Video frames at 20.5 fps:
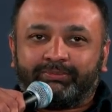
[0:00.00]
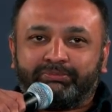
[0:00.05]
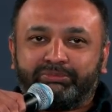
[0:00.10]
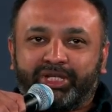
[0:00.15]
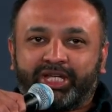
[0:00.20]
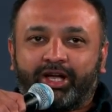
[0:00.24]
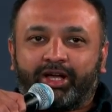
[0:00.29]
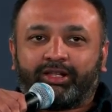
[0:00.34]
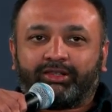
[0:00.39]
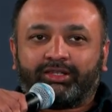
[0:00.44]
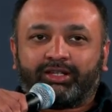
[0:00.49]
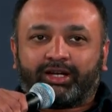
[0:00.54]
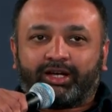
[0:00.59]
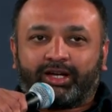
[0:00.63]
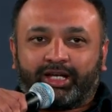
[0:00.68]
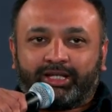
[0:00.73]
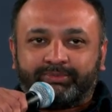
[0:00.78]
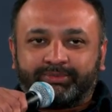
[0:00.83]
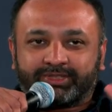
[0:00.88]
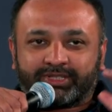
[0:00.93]
beyond the
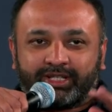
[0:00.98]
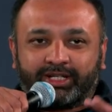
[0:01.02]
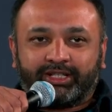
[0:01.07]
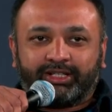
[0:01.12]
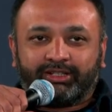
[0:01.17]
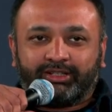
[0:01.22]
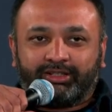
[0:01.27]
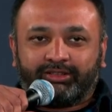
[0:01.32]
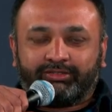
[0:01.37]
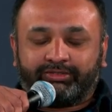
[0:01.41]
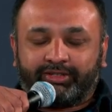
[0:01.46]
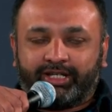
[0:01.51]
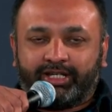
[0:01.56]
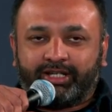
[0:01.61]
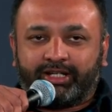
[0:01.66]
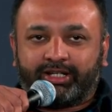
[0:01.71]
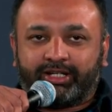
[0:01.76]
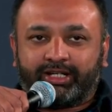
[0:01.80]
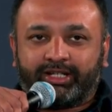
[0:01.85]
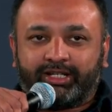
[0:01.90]
hype cycle of
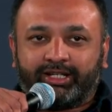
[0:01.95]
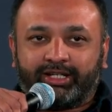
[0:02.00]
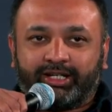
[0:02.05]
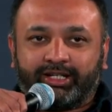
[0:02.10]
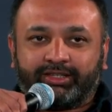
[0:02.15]
AI,